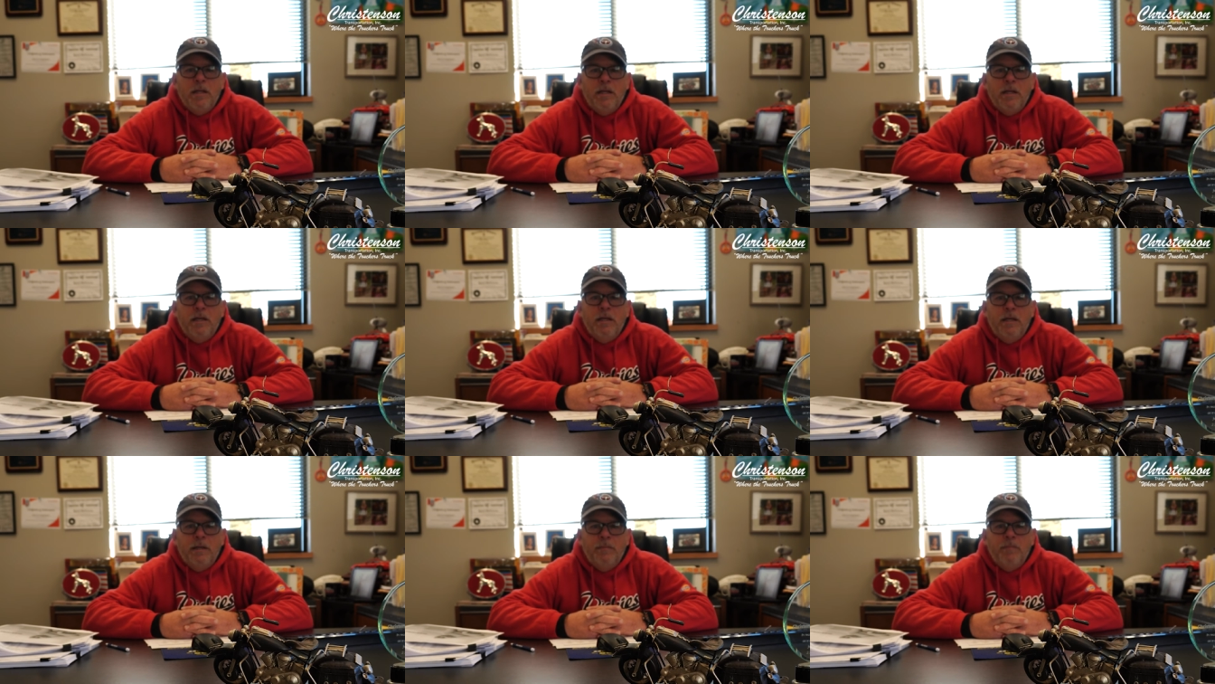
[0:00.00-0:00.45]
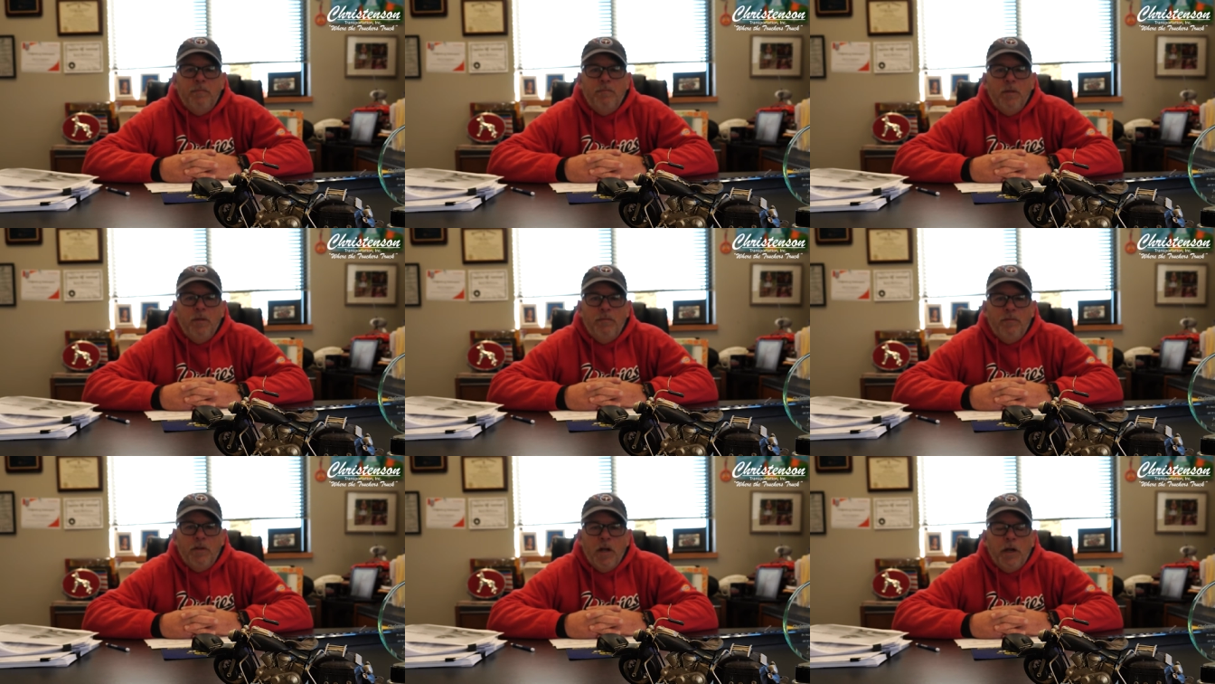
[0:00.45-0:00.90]
Uh,
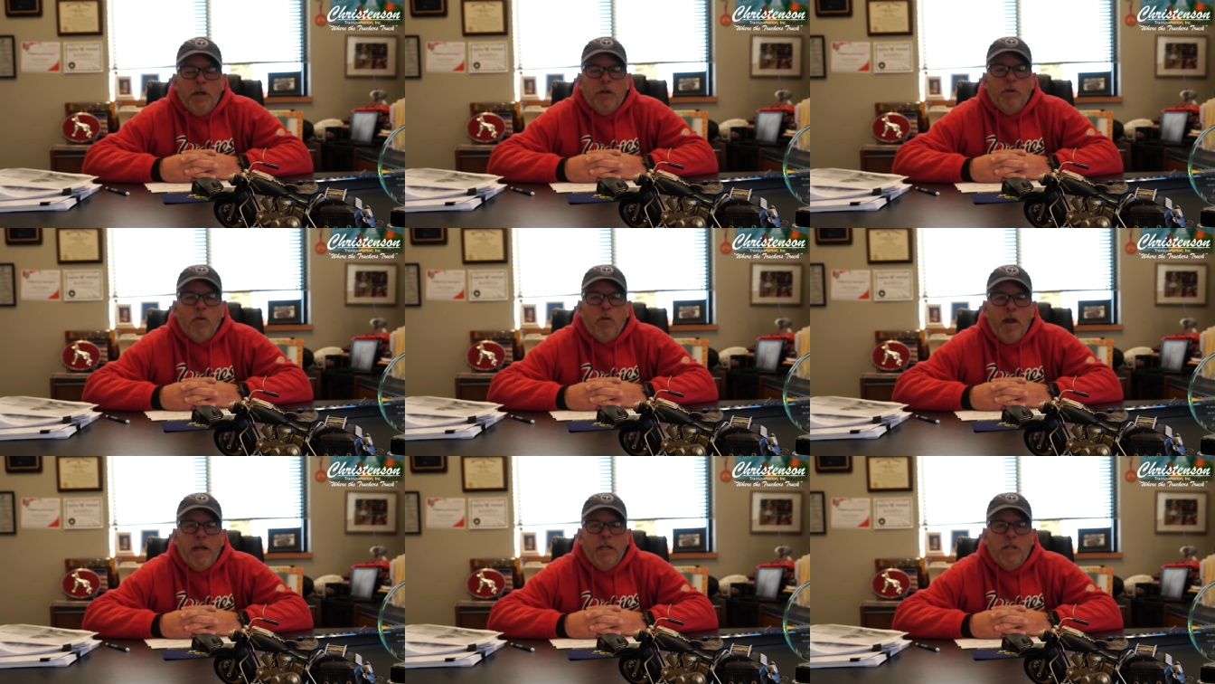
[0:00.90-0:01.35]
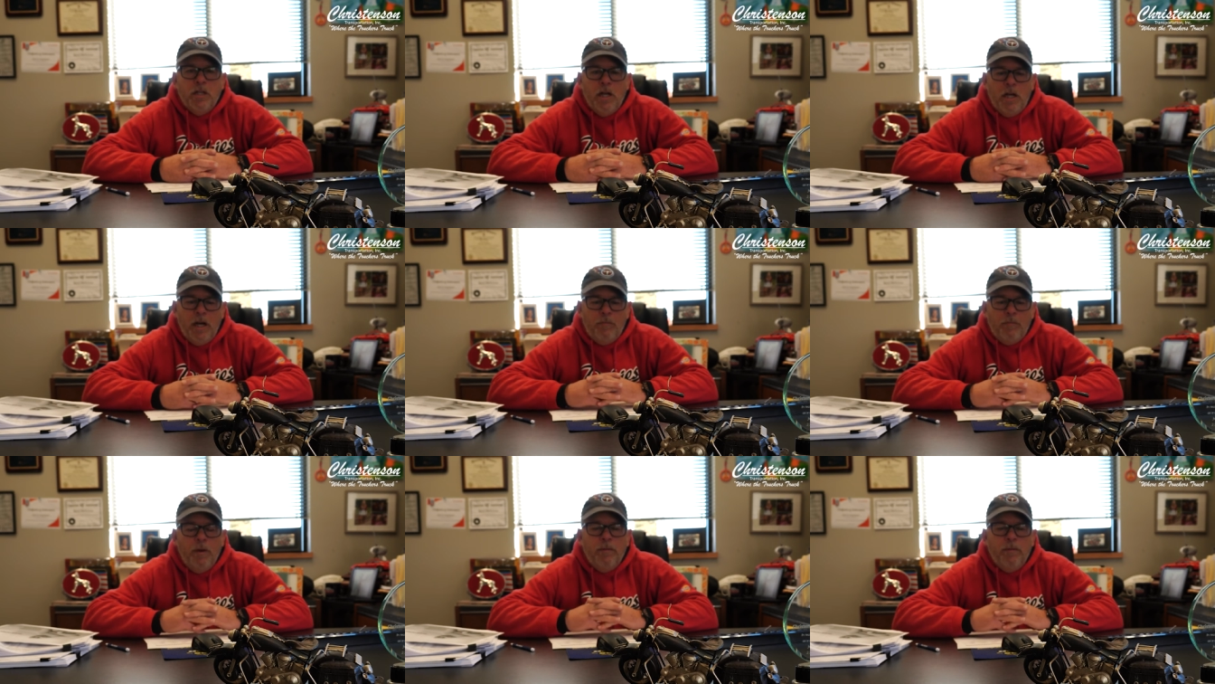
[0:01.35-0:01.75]
you've done a great job.